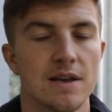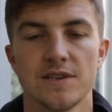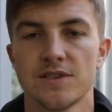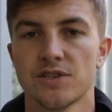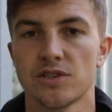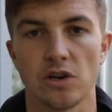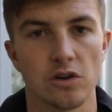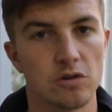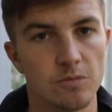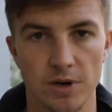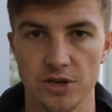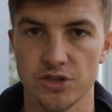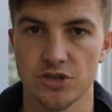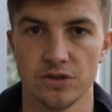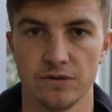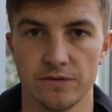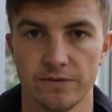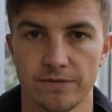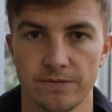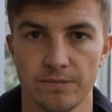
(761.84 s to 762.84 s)
So much
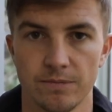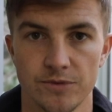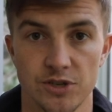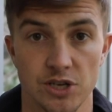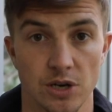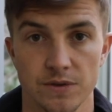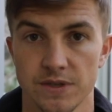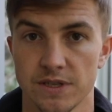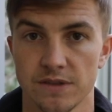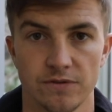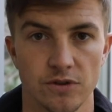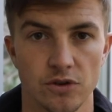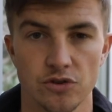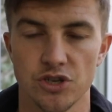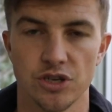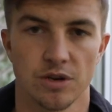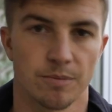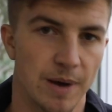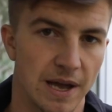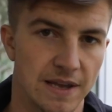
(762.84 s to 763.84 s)
of Chelsea's
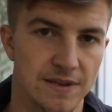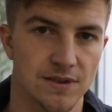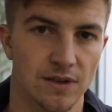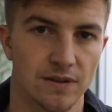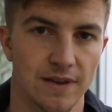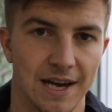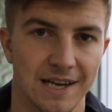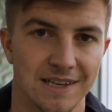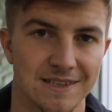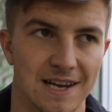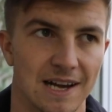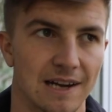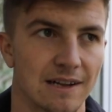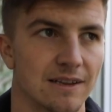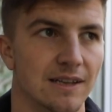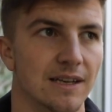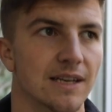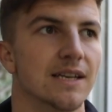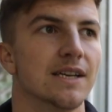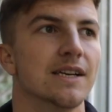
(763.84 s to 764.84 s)
future depends on that
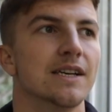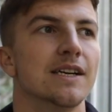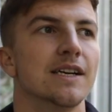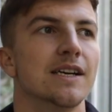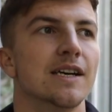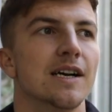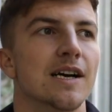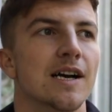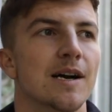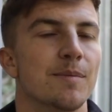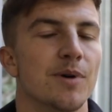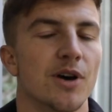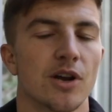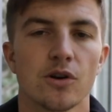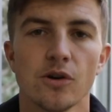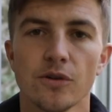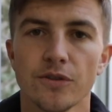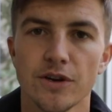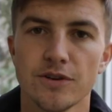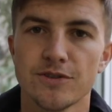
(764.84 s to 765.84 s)
exactly. But I
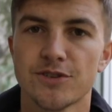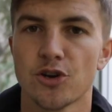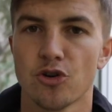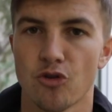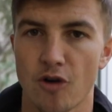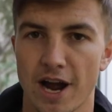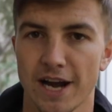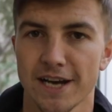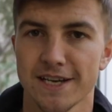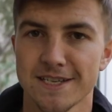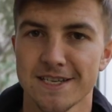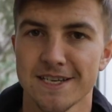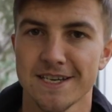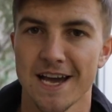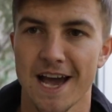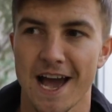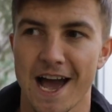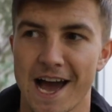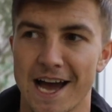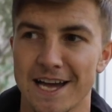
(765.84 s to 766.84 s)
got those correct.
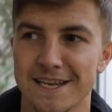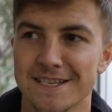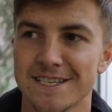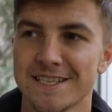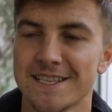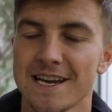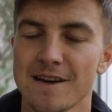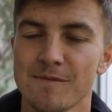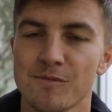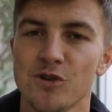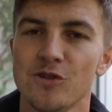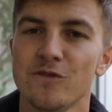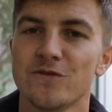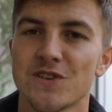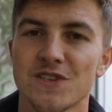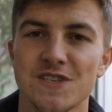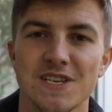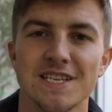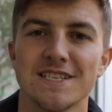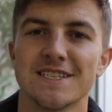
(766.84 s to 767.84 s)
And that
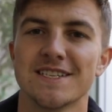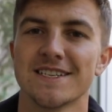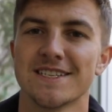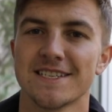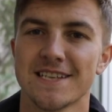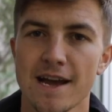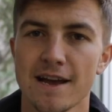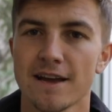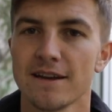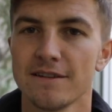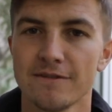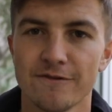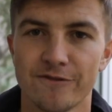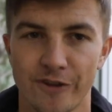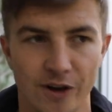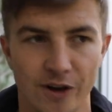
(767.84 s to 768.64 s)
moves us into second and